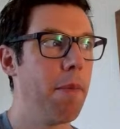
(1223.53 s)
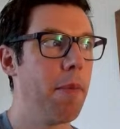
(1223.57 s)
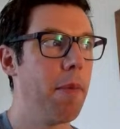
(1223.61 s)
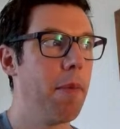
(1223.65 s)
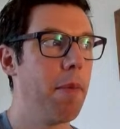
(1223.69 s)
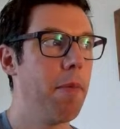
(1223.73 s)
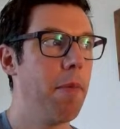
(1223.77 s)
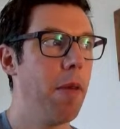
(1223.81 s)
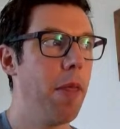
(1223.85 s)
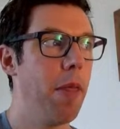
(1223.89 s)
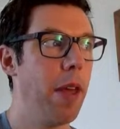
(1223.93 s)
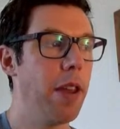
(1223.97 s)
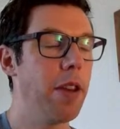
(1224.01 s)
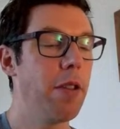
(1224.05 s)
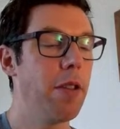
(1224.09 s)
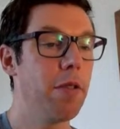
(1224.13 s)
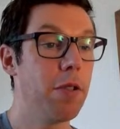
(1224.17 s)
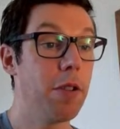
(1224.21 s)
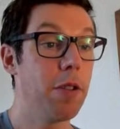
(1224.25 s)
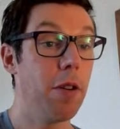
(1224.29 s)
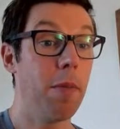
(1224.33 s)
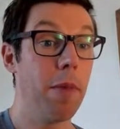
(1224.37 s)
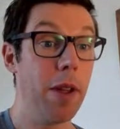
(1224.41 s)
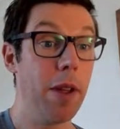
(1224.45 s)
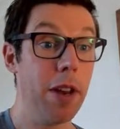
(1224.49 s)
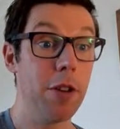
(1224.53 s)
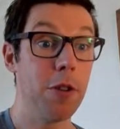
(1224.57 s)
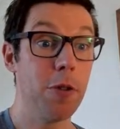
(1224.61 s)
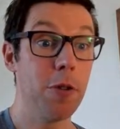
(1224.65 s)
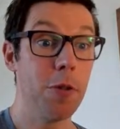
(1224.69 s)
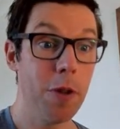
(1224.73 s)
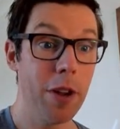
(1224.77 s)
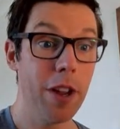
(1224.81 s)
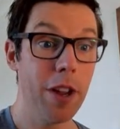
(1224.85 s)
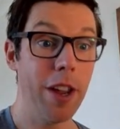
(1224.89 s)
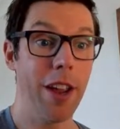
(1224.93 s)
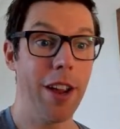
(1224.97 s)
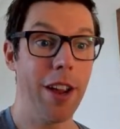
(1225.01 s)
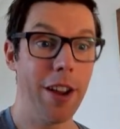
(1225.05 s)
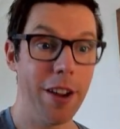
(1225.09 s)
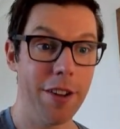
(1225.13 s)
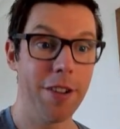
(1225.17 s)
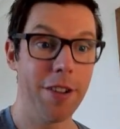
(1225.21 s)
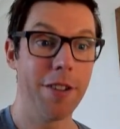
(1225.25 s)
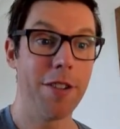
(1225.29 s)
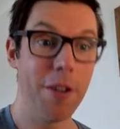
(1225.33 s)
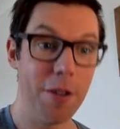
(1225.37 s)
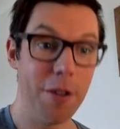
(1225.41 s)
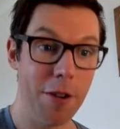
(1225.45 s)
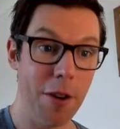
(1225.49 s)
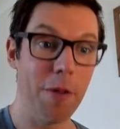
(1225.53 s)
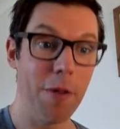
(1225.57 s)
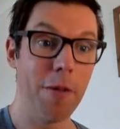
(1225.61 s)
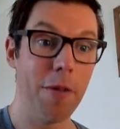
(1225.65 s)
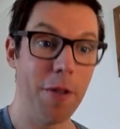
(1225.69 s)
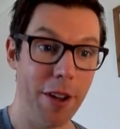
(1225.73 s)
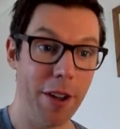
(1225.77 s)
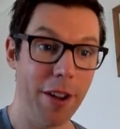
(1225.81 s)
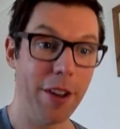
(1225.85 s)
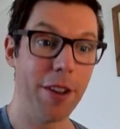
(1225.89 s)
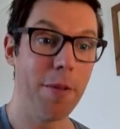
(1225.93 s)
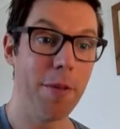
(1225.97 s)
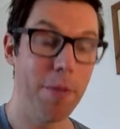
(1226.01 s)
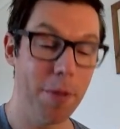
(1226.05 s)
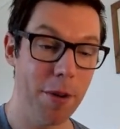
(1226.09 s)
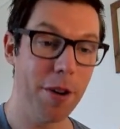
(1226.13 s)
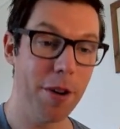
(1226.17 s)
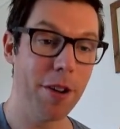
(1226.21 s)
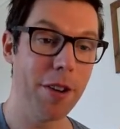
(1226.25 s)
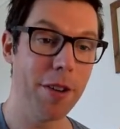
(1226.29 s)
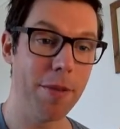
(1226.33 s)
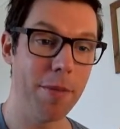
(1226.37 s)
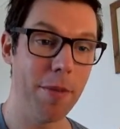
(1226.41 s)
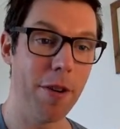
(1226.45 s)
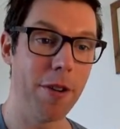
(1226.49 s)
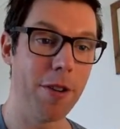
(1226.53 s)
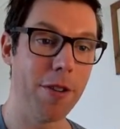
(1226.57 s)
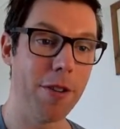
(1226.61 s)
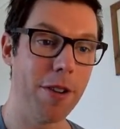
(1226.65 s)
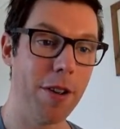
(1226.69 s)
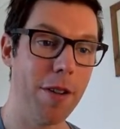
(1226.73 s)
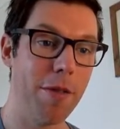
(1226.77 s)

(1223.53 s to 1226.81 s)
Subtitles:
But then you stop enjoying it because you don't like the work as much.